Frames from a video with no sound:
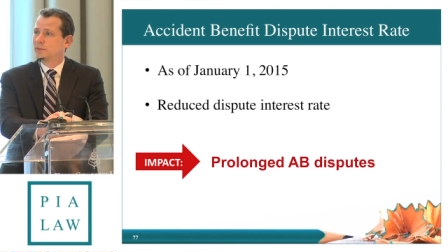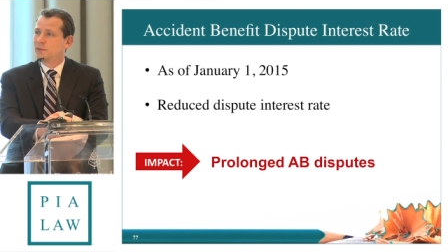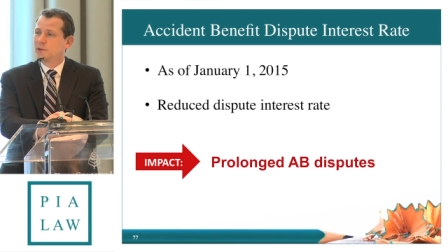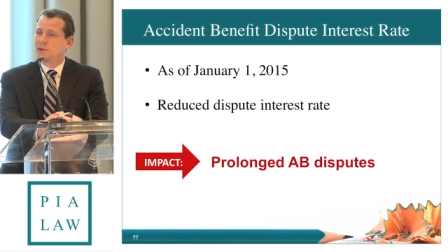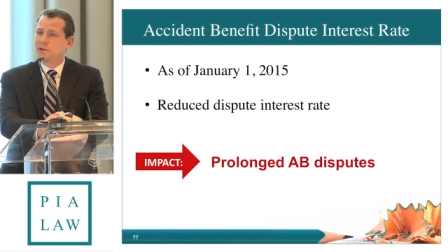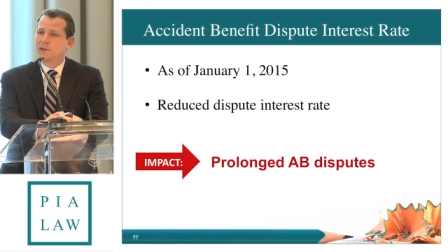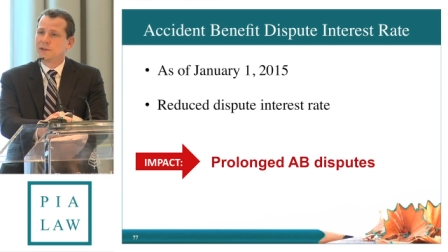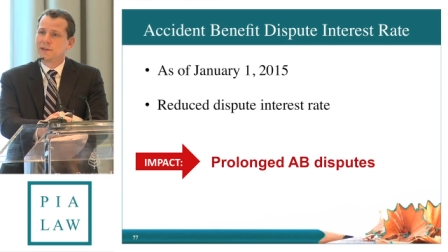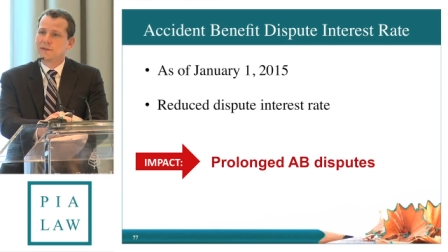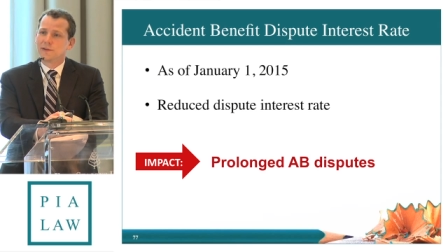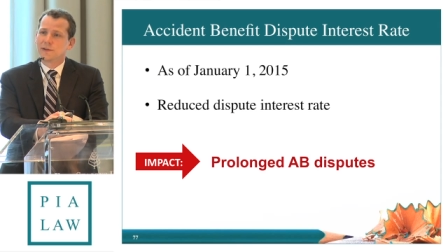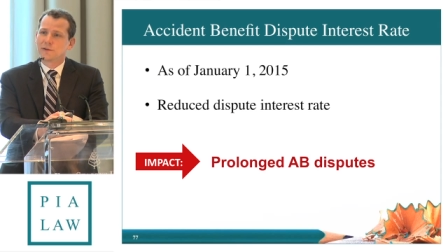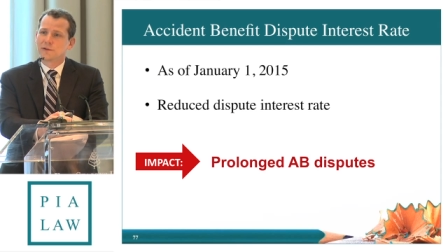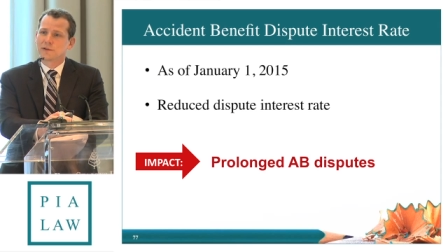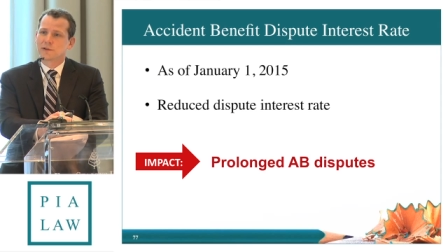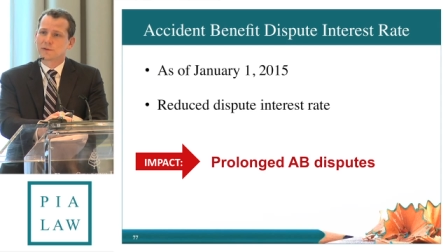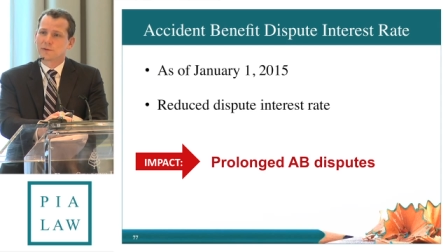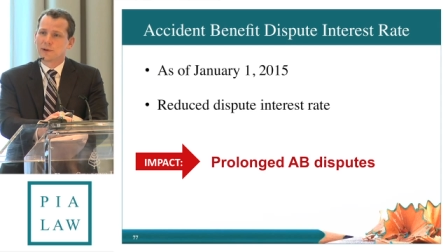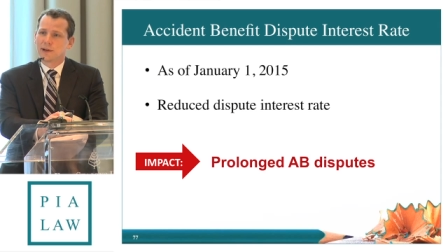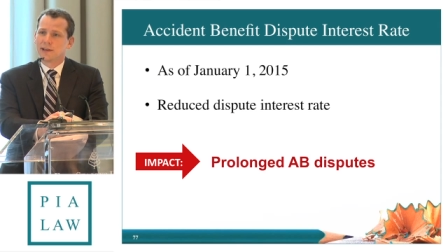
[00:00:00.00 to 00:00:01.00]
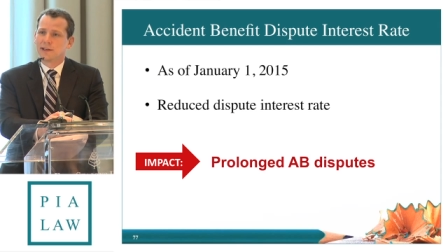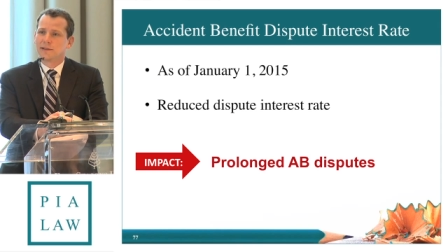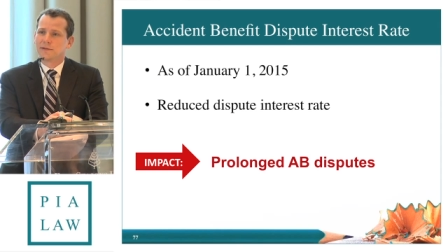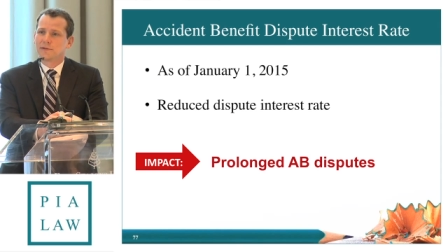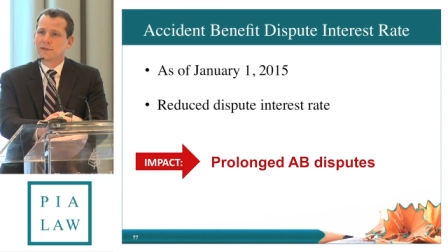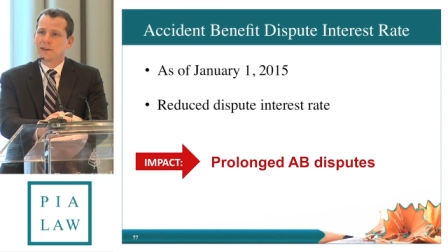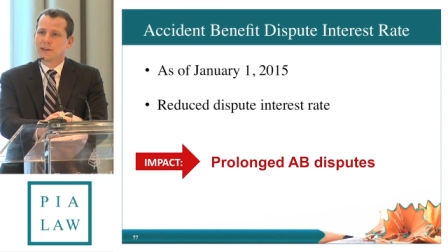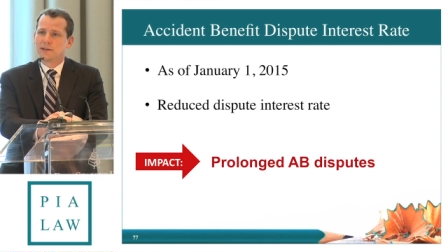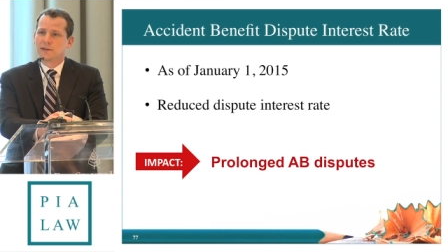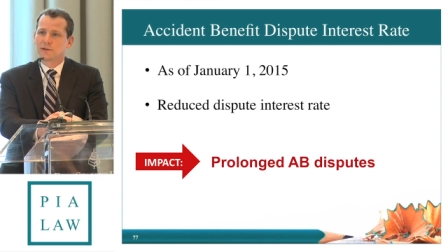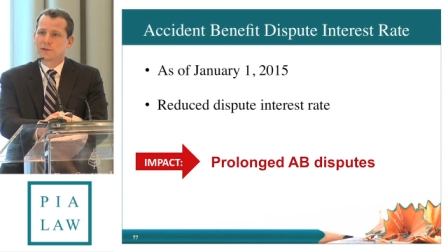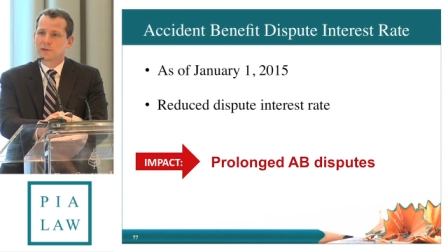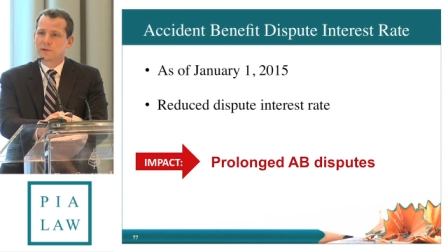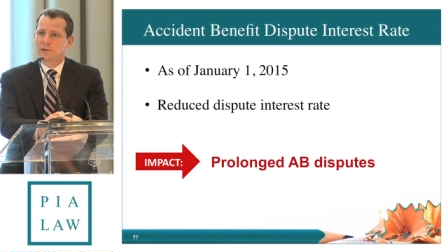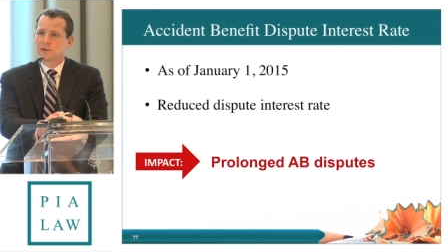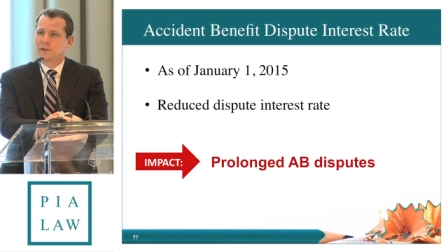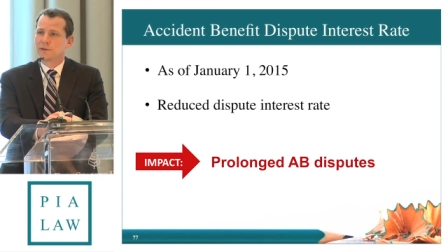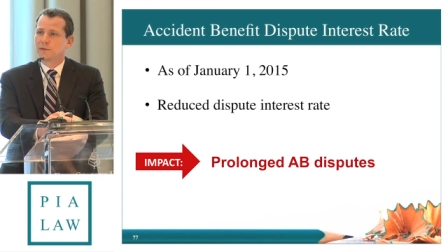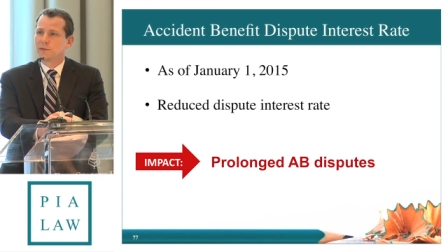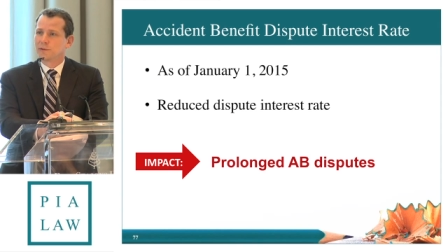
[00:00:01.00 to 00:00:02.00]
punitive interest rate if the
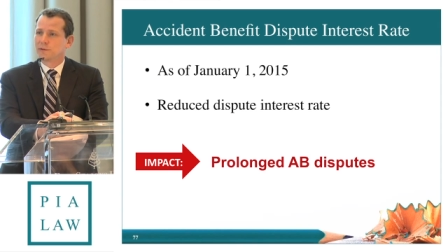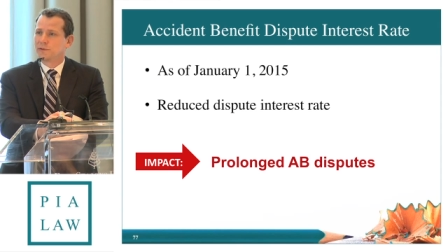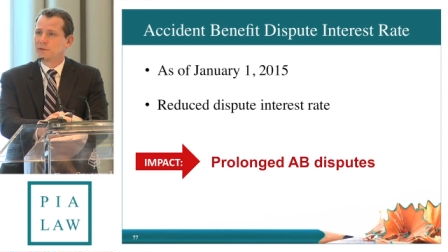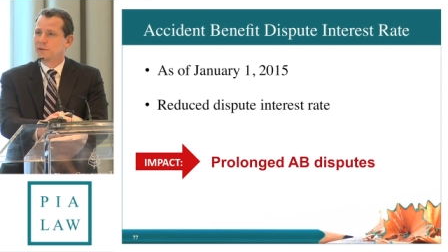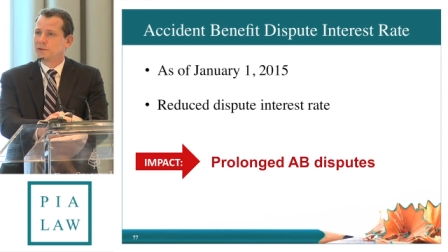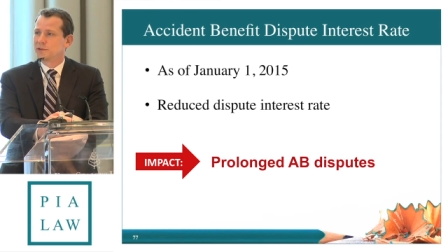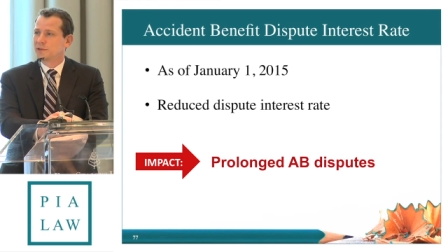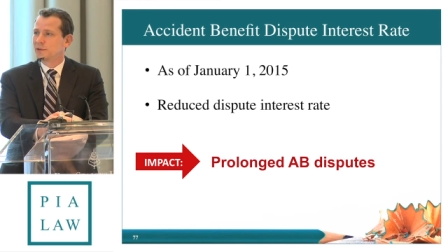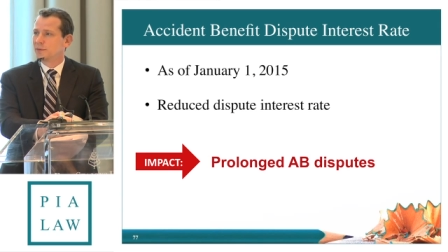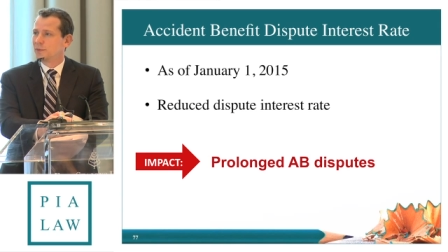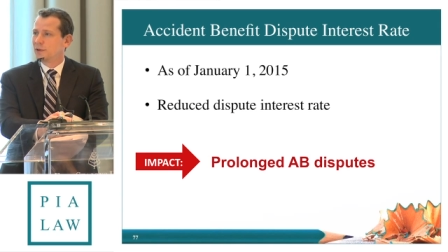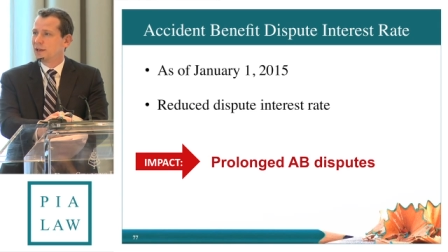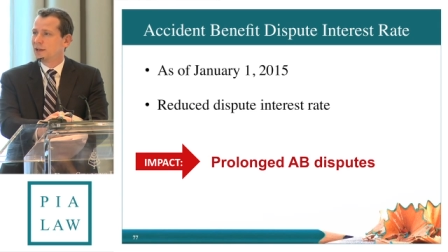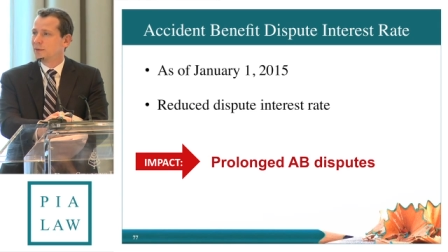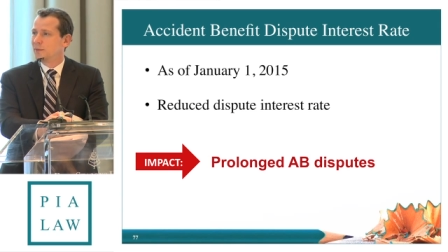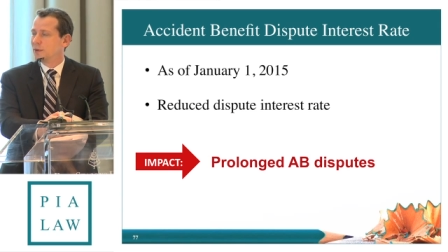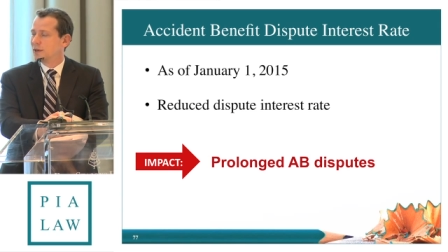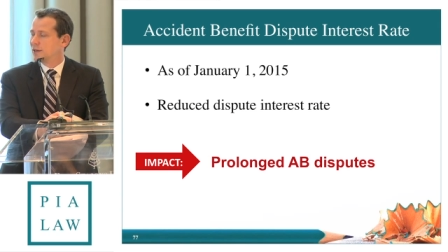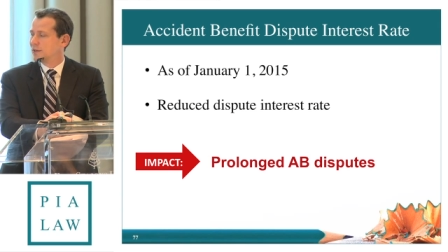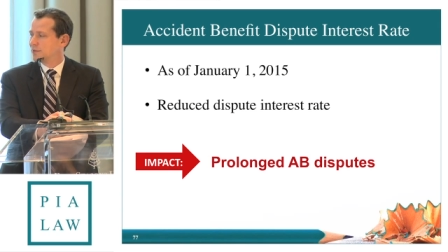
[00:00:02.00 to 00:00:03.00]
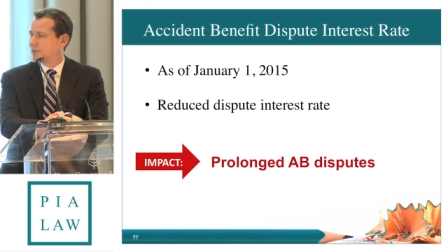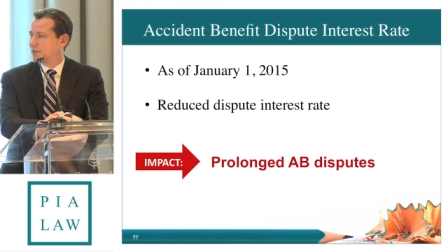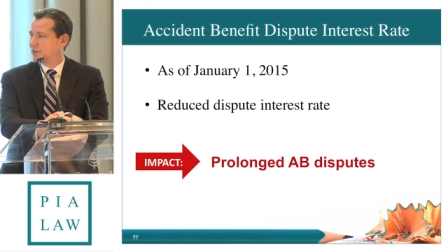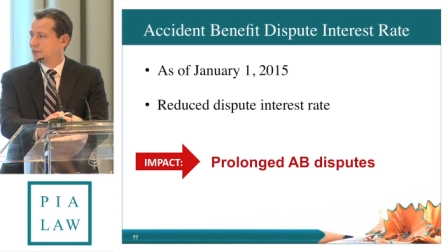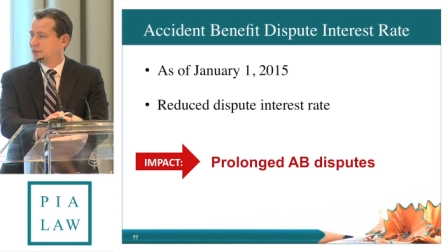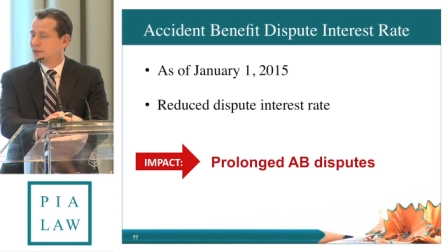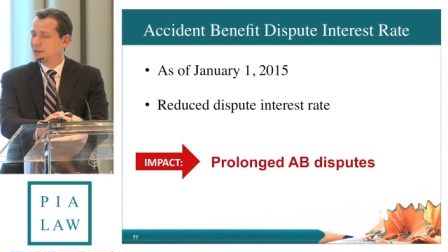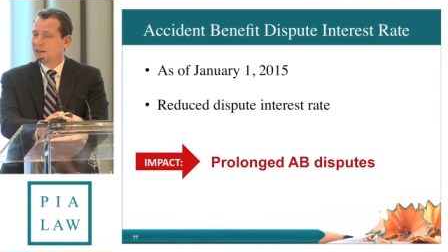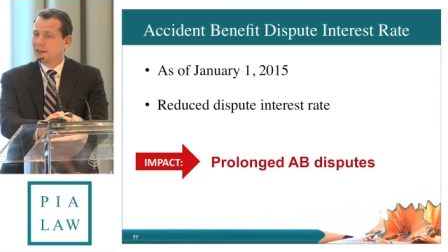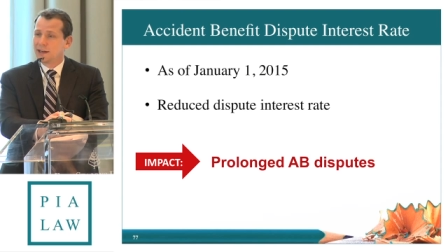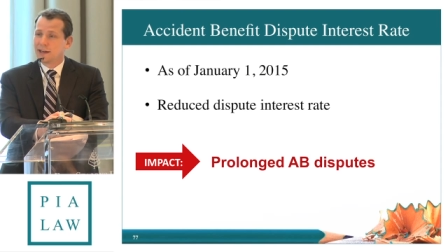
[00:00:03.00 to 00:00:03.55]
insurer refused to pay a benefit.